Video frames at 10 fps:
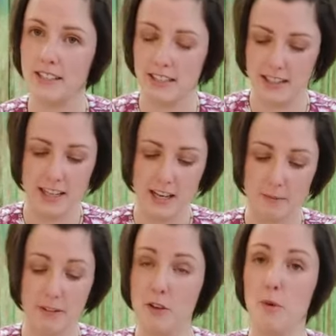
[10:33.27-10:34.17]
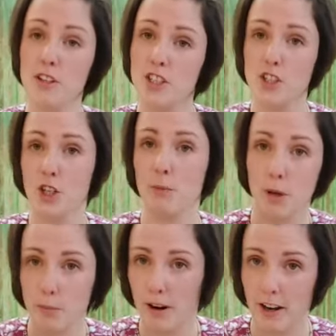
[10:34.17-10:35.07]
I mean, if you wanted, you could put a
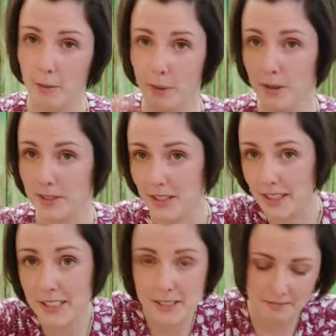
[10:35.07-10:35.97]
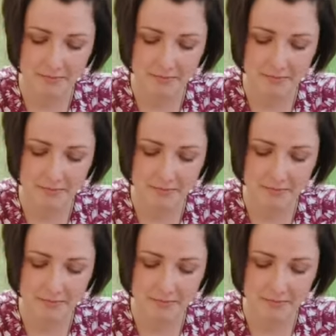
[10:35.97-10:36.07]
pocket on both sides.